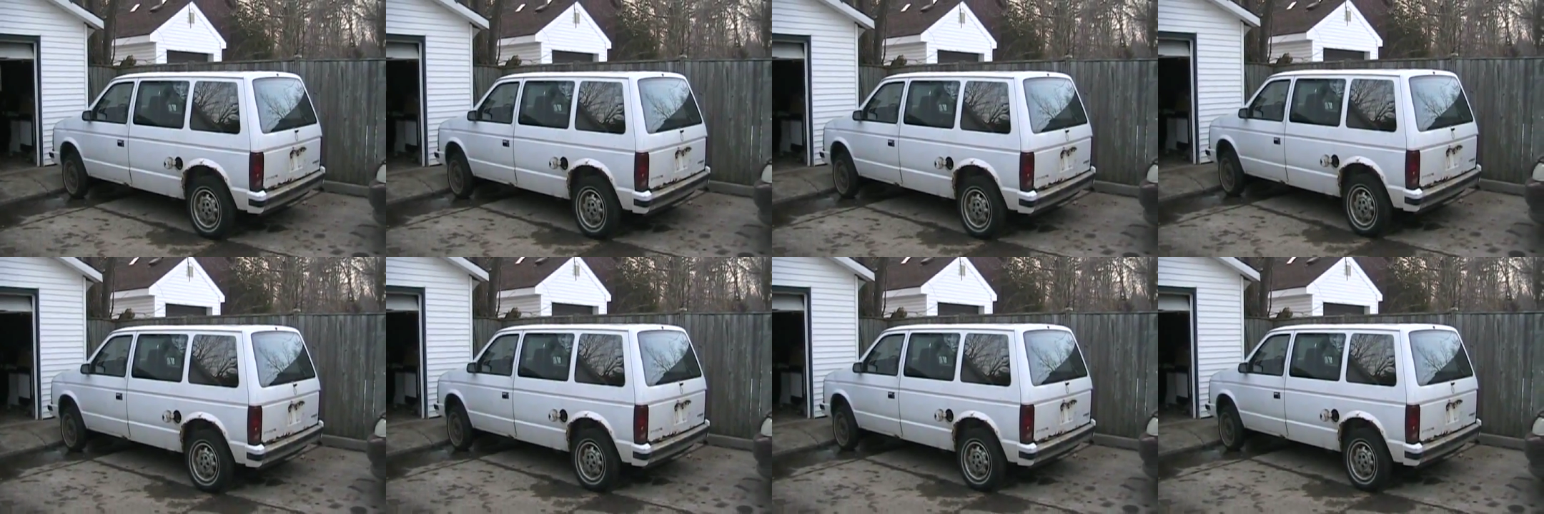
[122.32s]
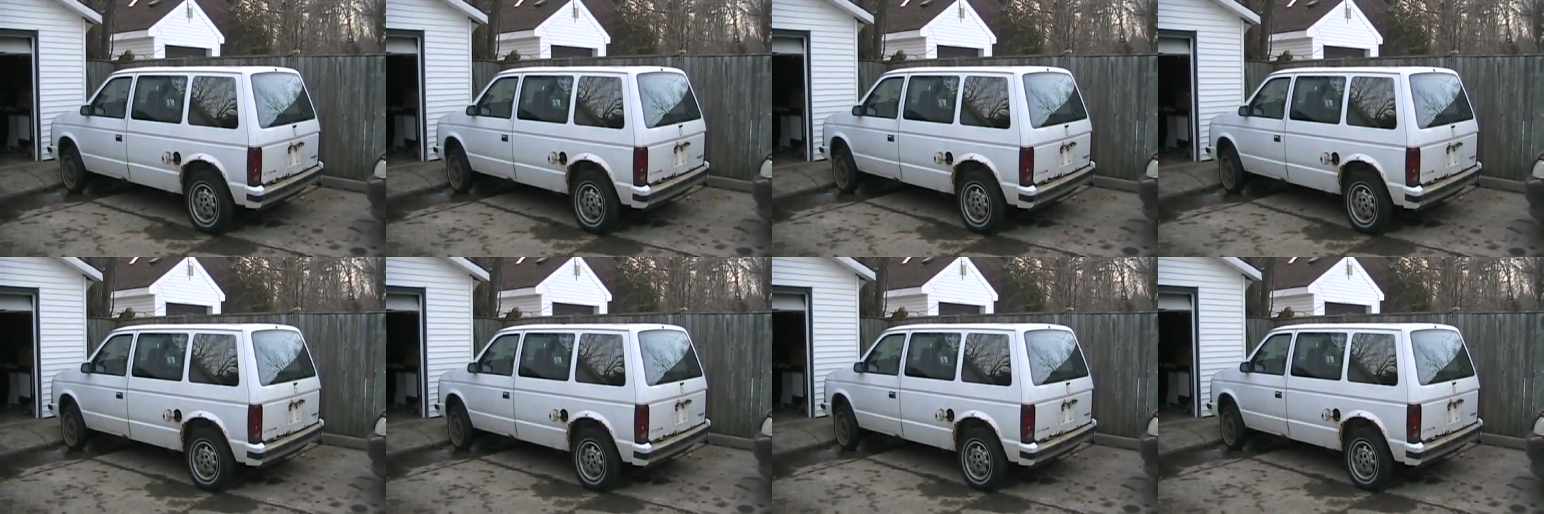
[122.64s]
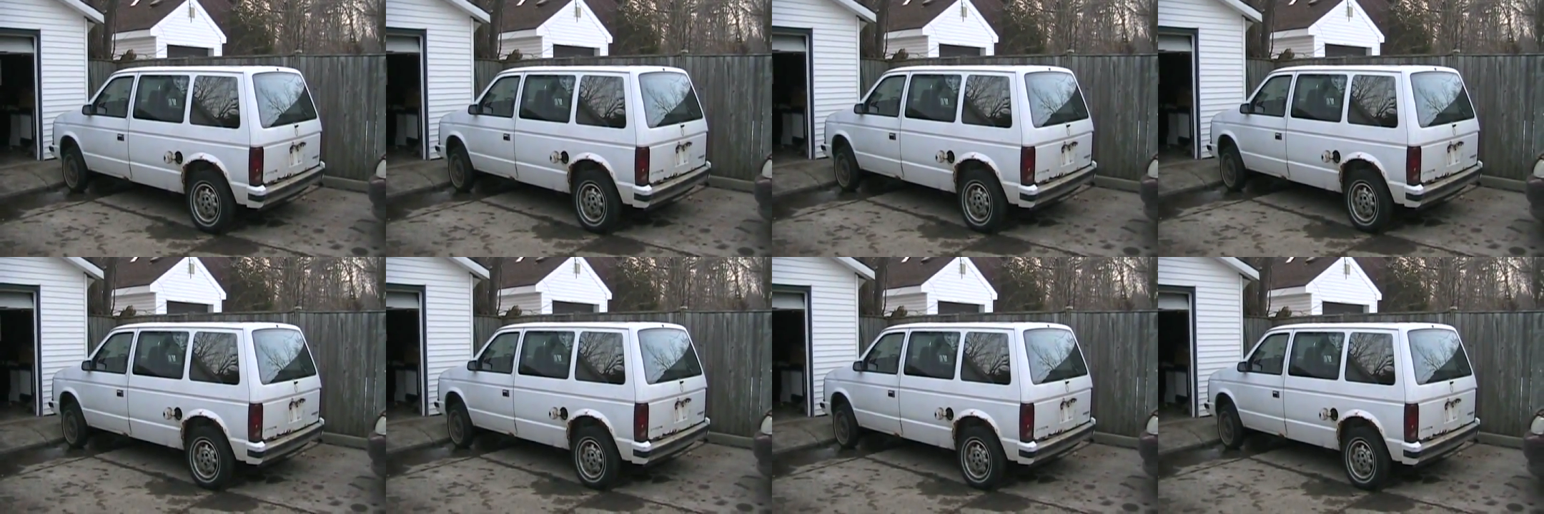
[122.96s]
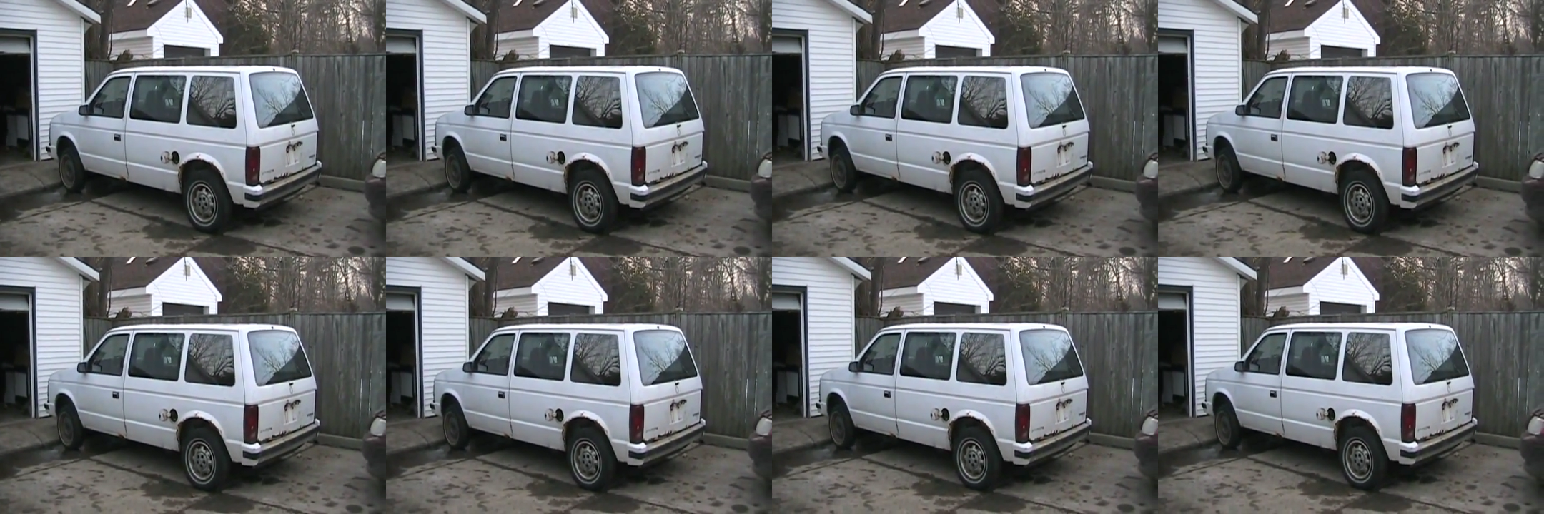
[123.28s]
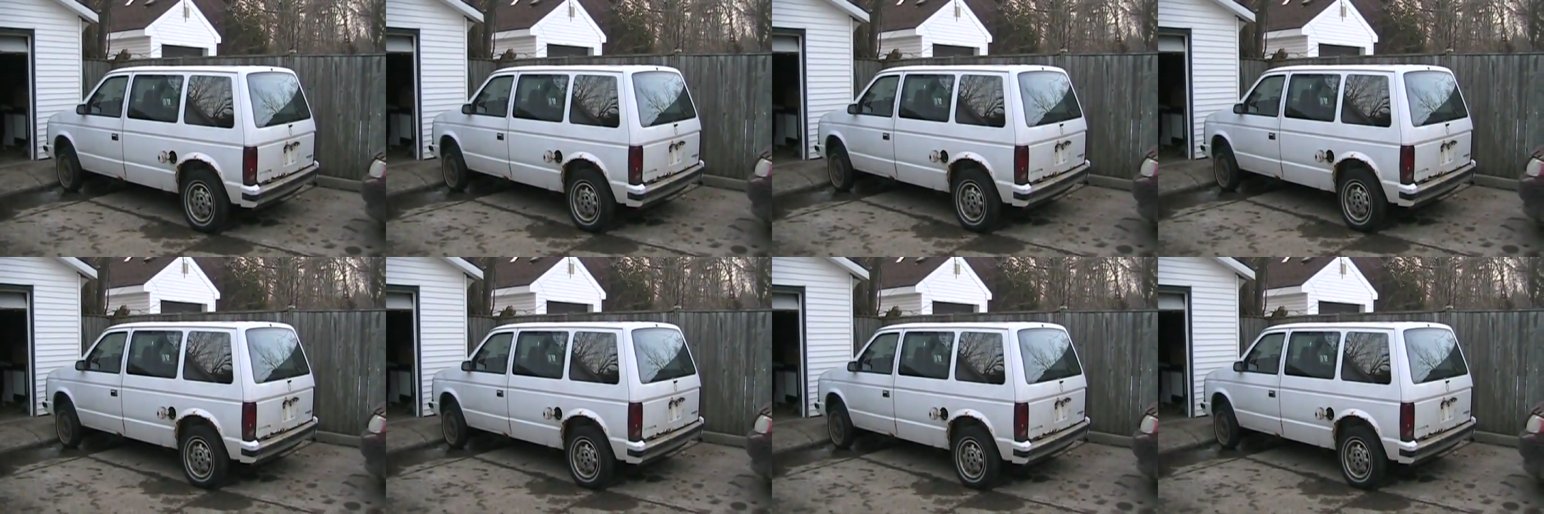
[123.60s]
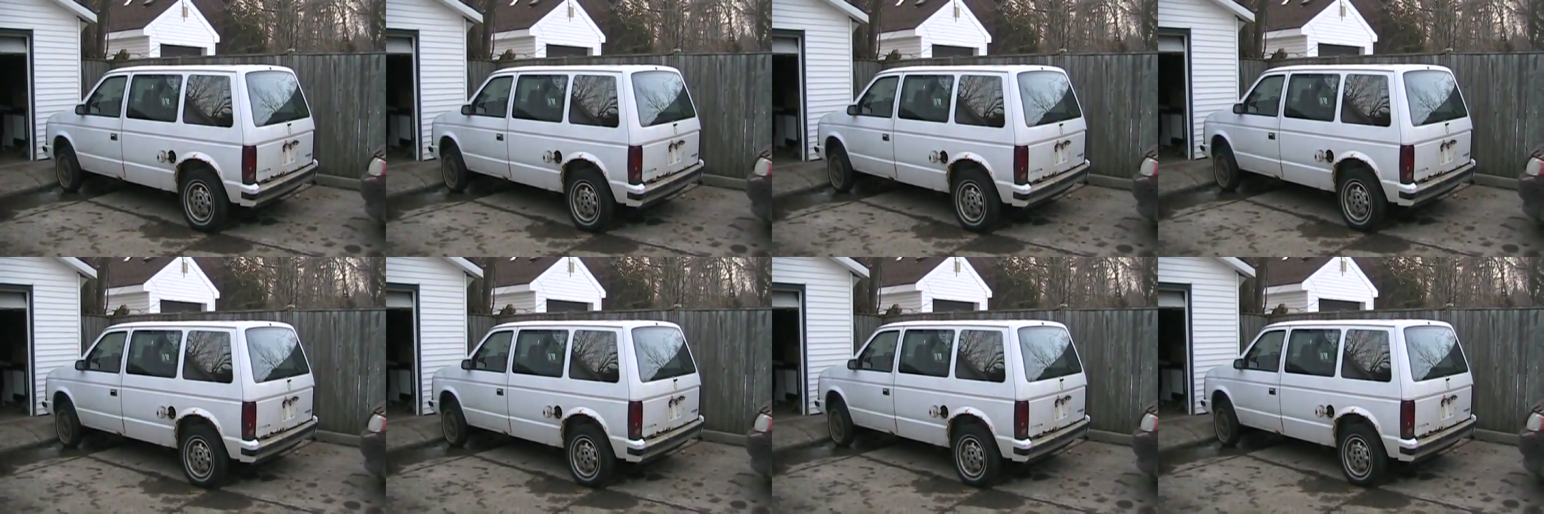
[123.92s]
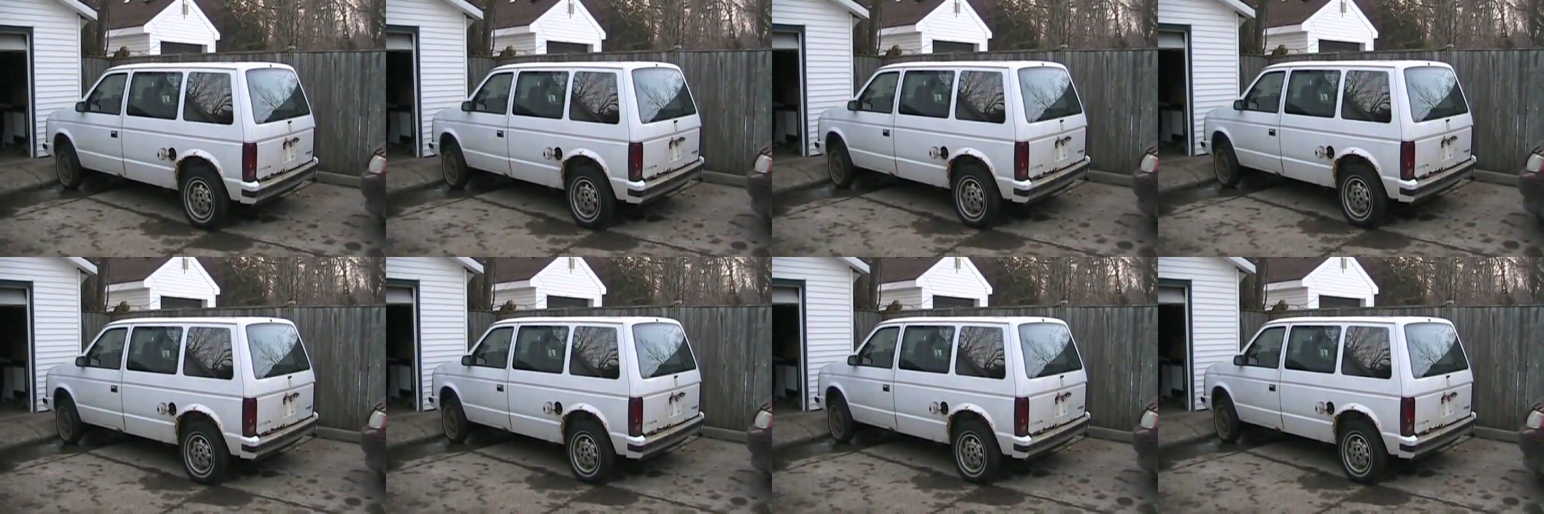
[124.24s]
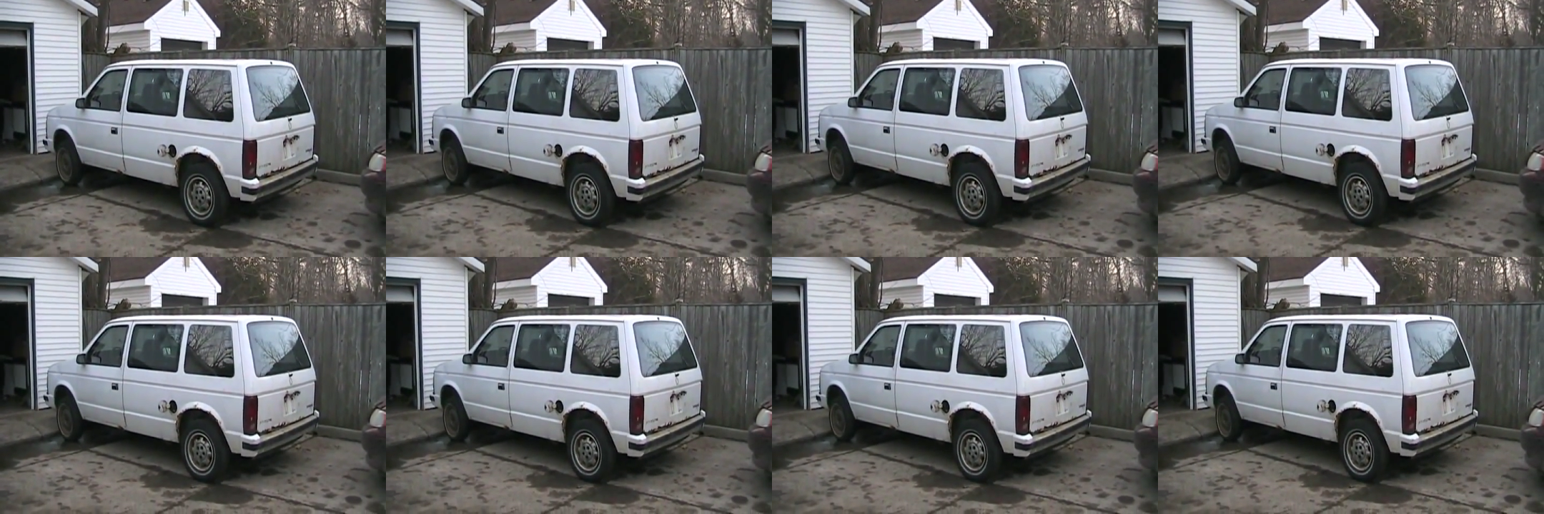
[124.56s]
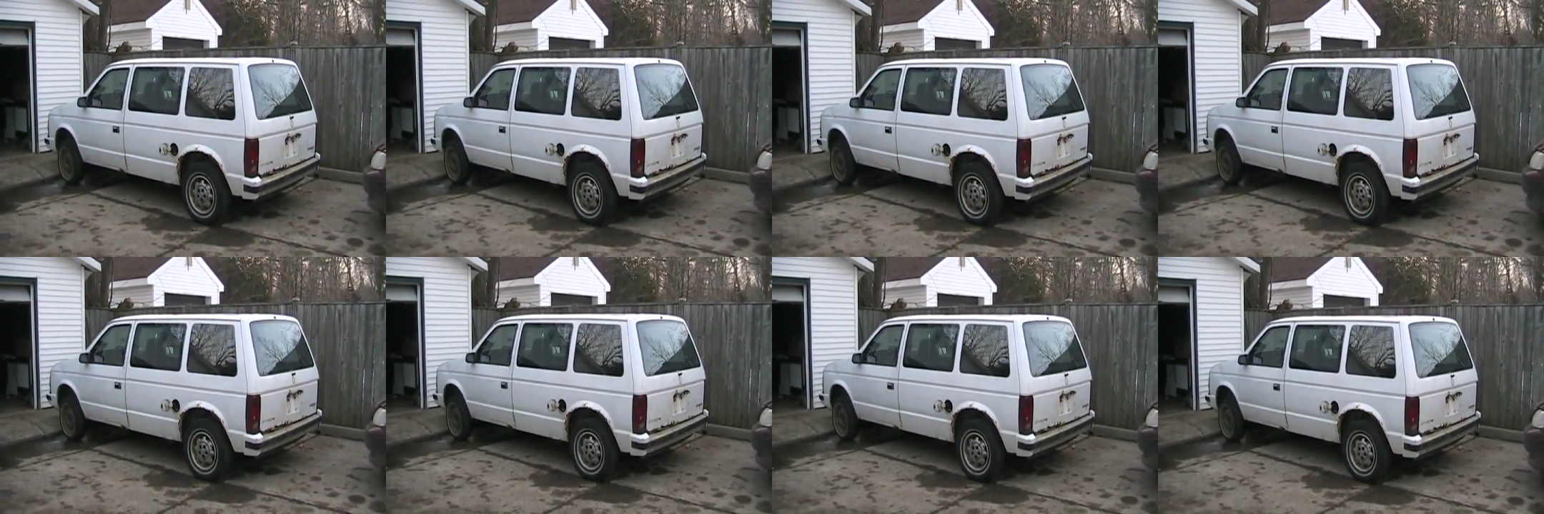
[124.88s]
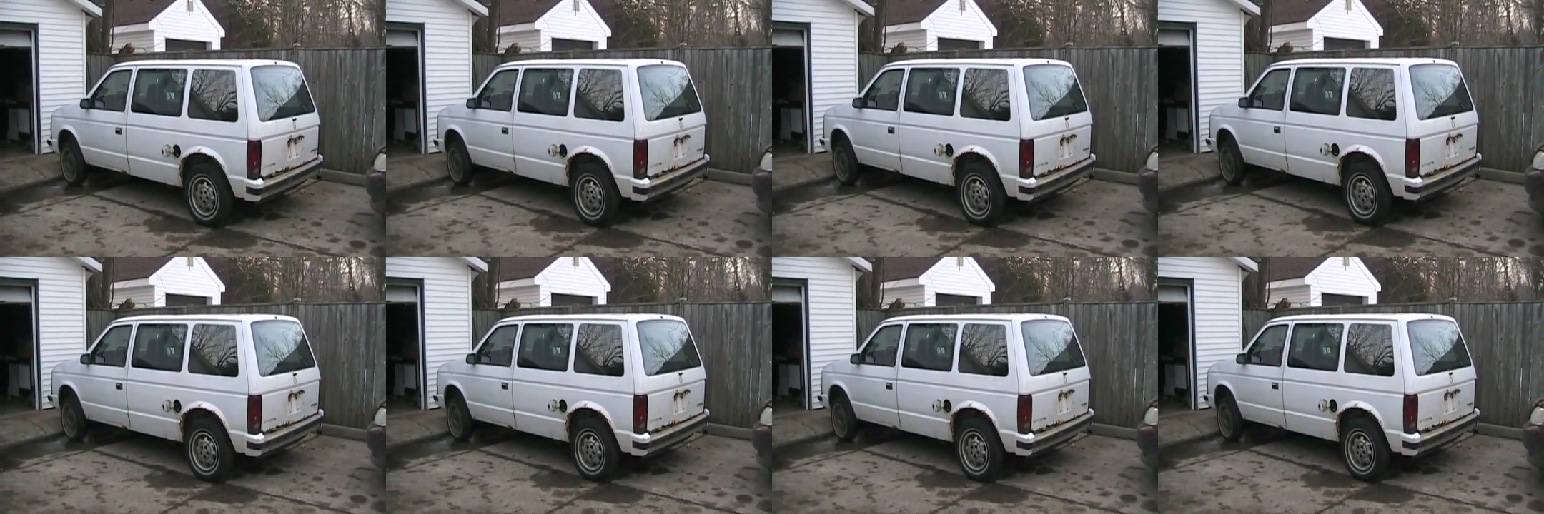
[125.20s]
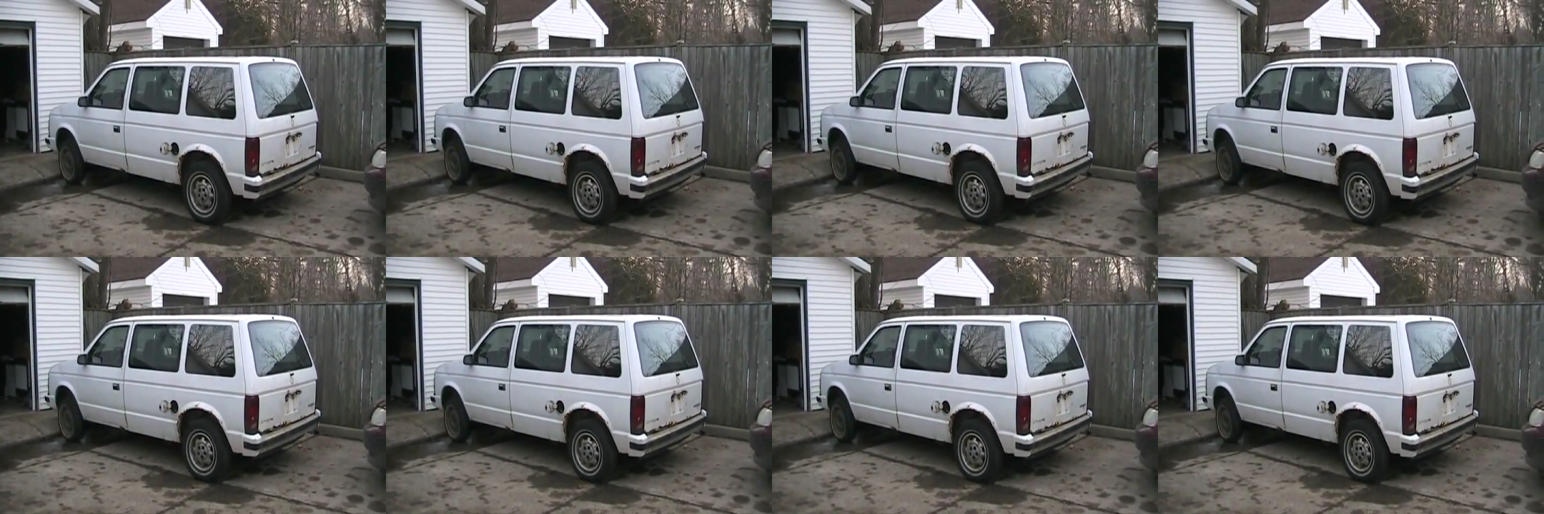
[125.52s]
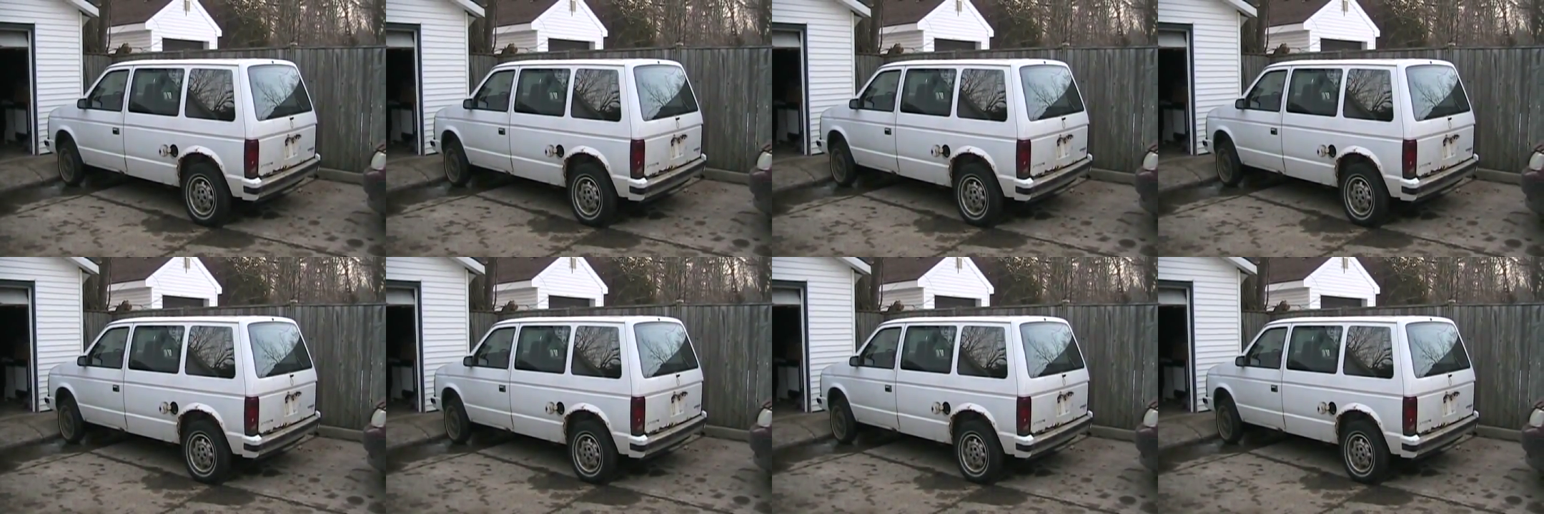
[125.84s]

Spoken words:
Nobody's mouth can be seen.